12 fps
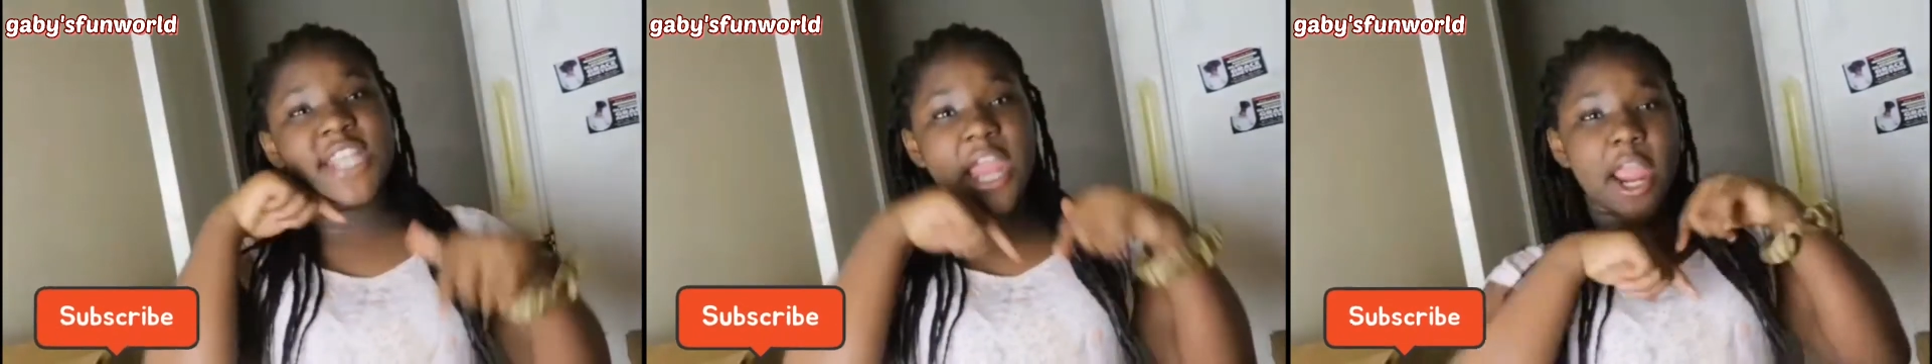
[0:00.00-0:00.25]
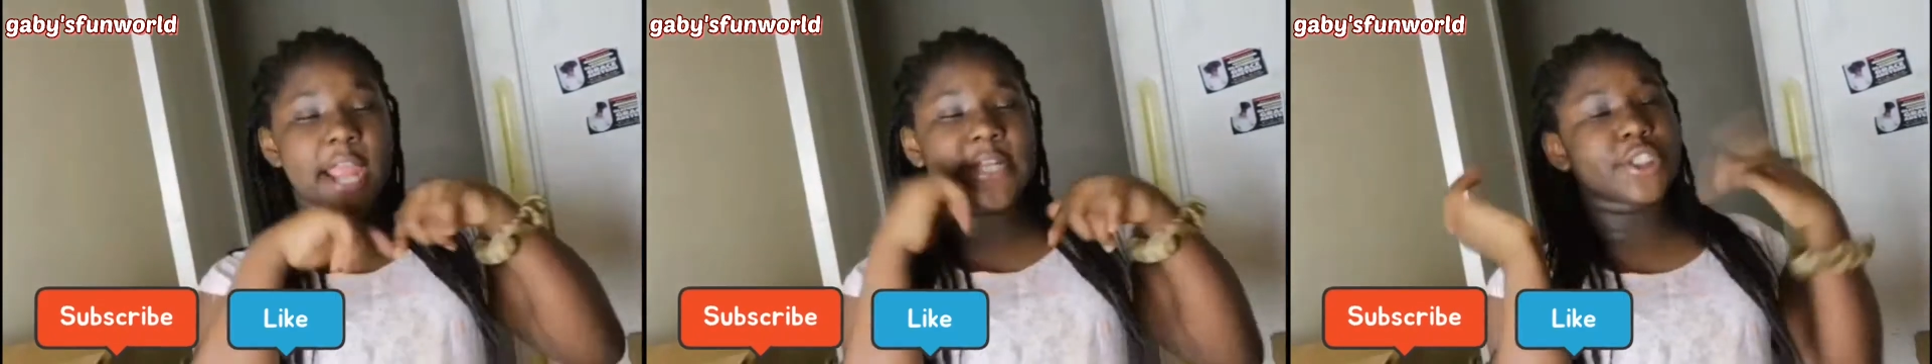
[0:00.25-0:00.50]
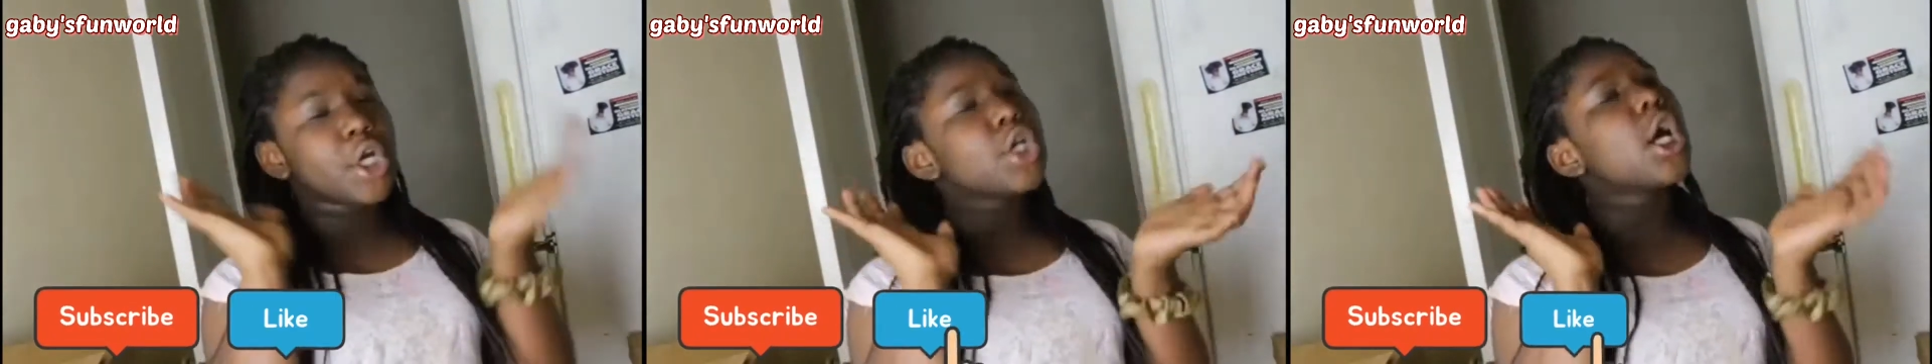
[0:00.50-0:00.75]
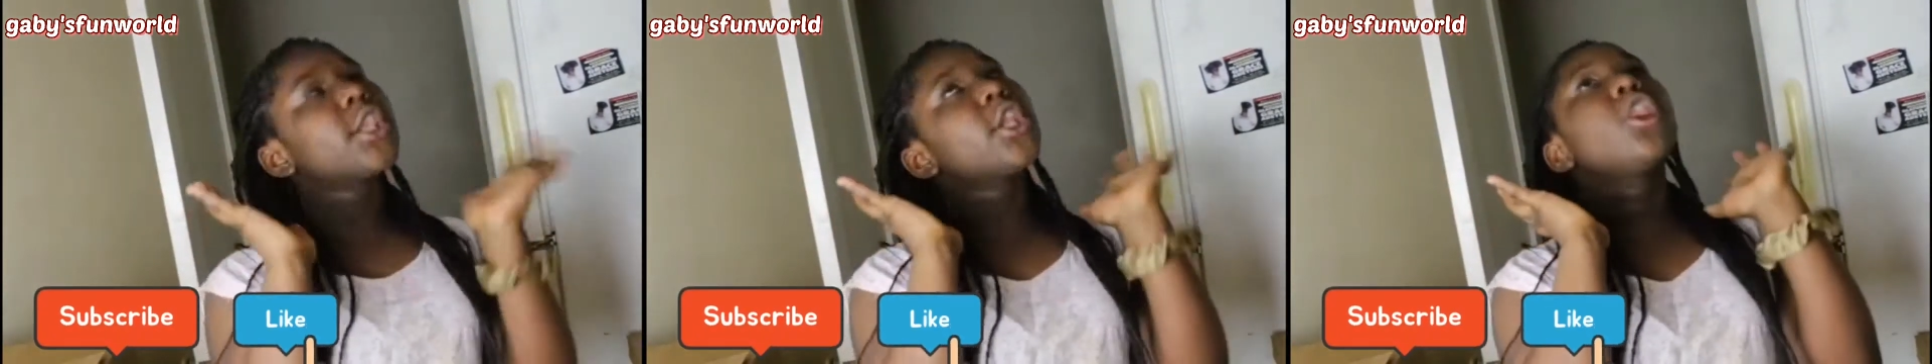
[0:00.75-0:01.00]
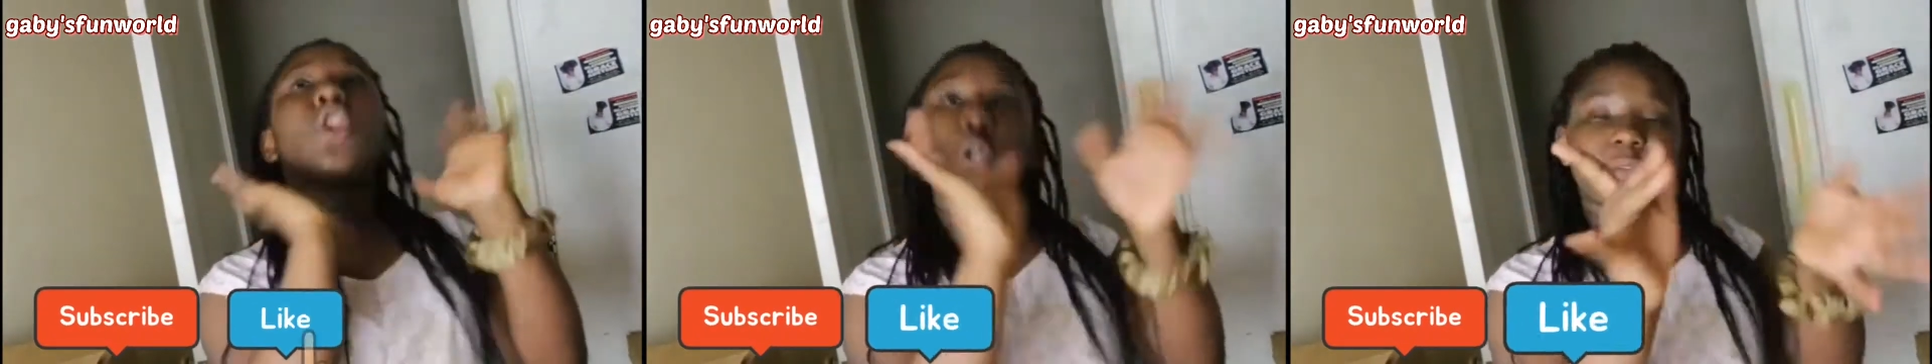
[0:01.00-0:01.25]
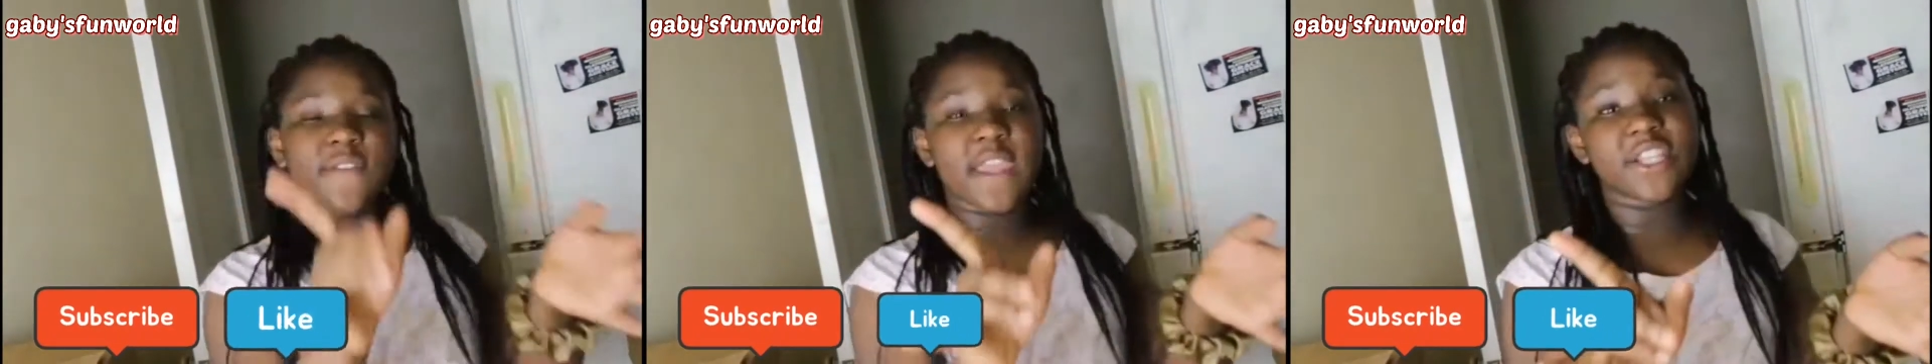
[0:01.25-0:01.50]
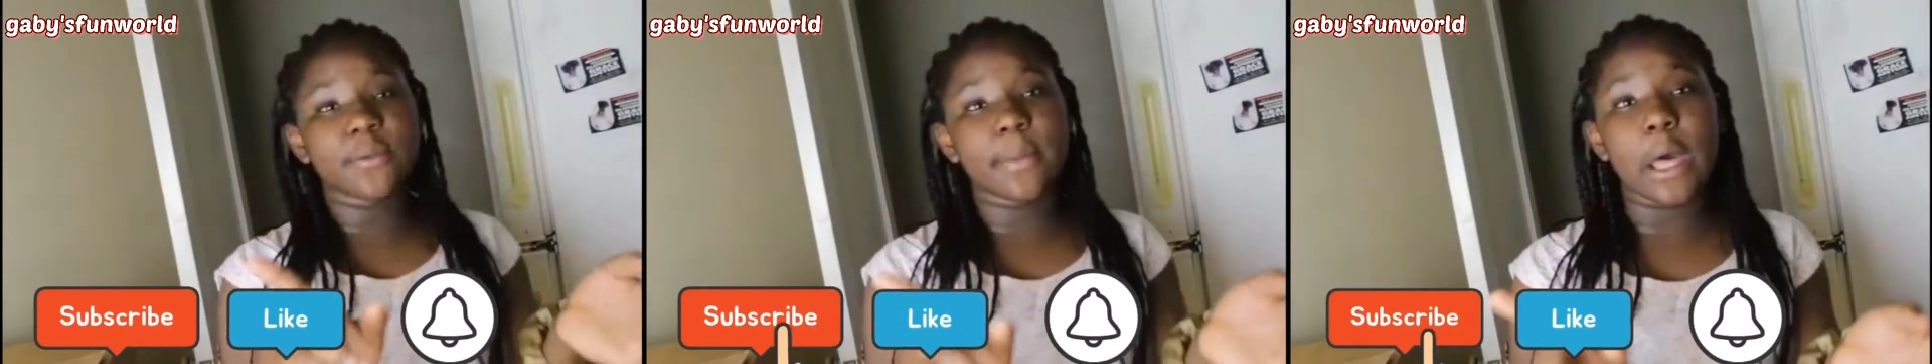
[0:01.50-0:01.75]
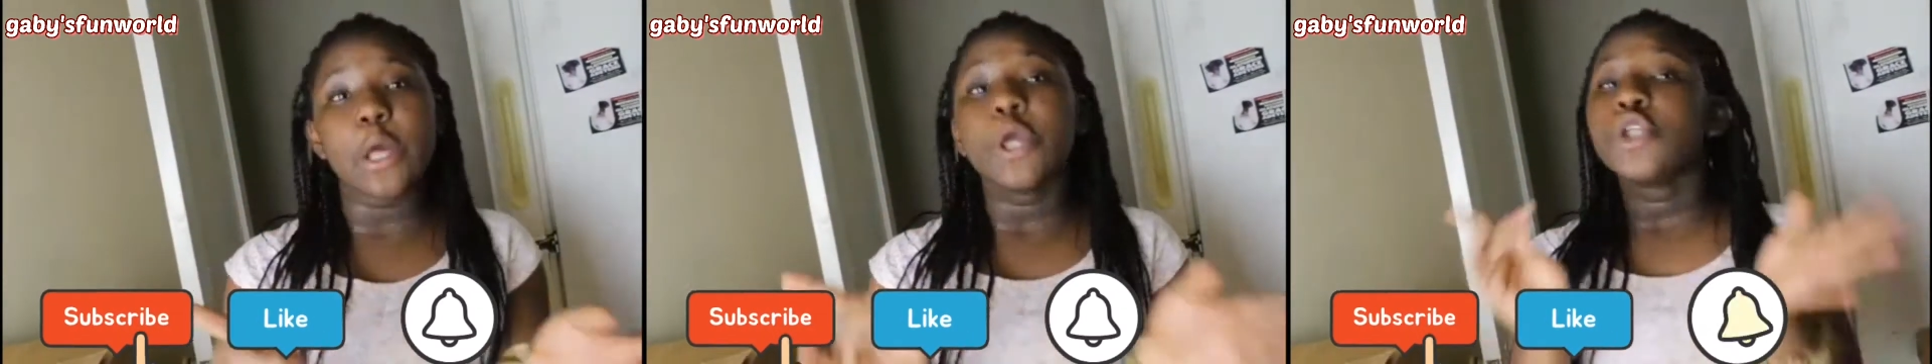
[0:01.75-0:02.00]
share, and turn on the
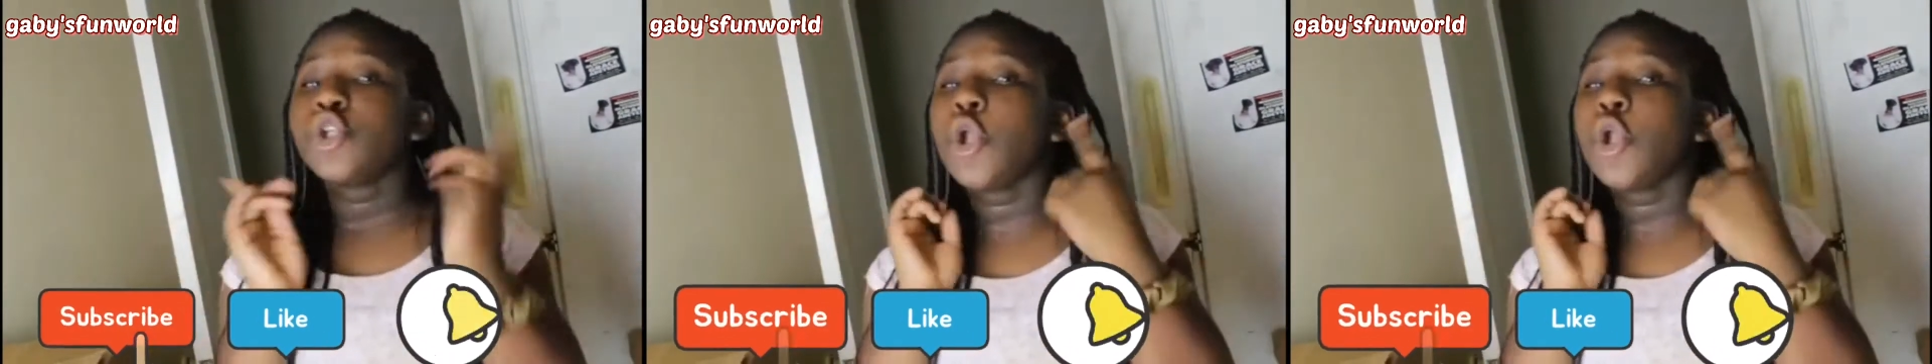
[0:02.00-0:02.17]
notification bell